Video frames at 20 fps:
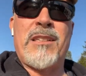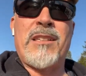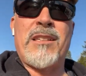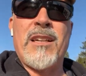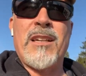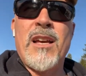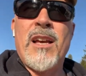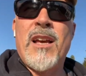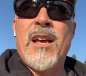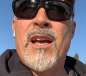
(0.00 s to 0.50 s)

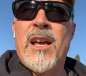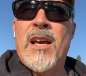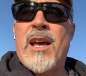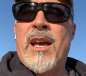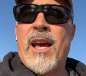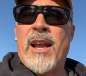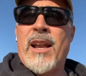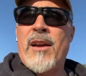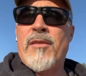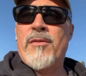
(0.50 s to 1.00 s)
and have no
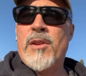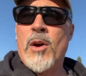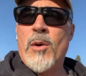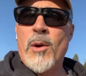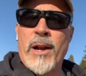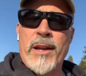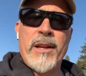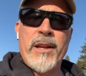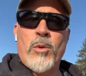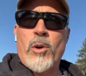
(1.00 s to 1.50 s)
idea where you're
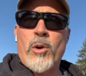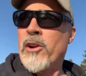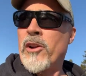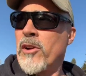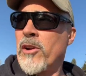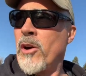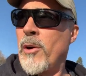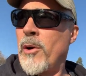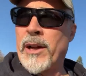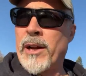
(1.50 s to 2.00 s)
going,
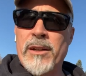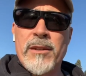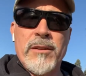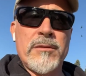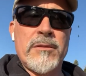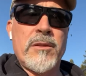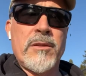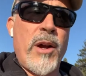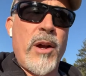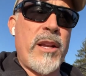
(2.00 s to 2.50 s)
no idea where
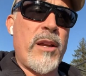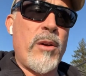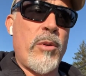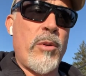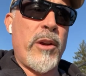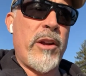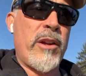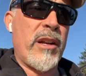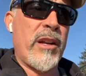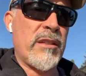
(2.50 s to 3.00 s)
you're going to
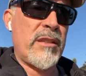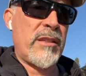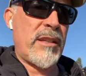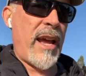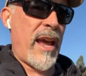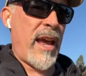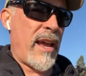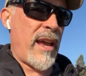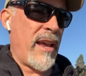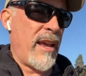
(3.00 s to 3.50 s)
stay,
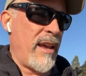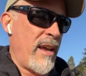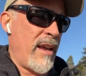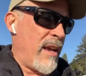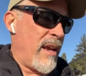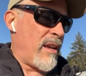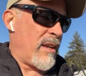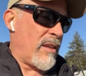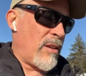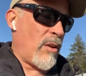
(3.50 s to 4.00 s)
no
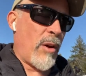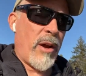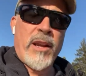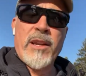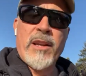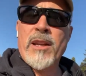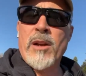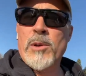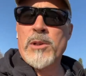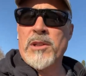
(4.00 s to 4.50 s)
idea what your
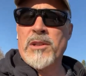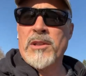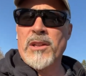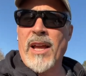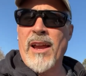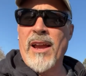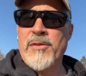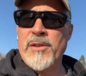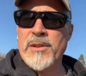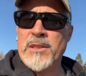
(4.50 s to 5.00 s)
life is going to
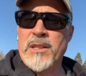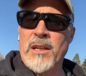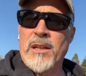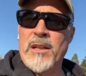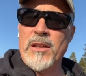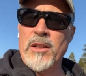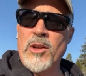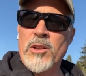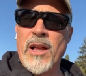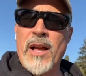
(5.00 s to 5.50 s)
look like from
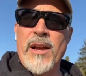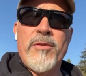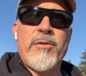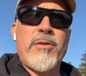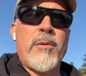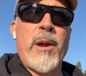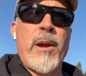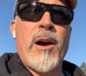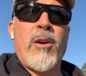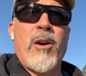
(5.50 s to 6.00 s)
now on.
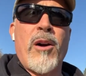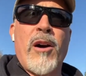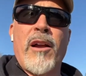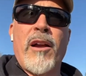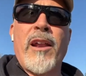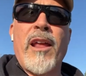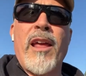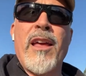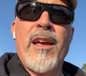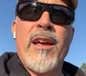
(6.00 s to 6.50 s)

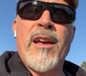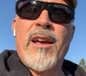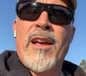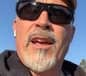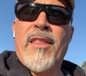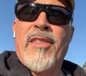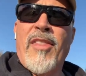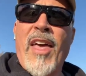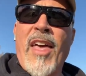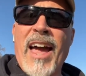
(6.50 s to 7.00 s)
That
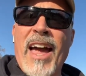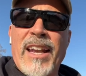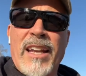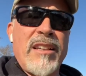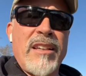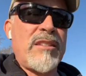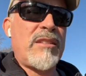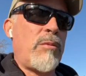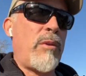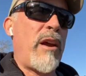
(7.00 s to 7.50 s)
is the
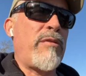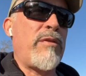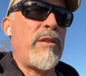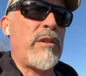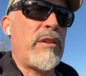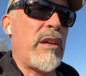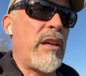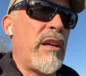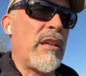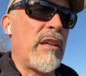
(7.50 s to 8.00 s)
refugee
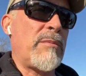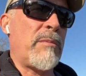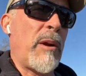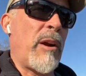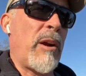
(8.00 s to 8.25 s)
experience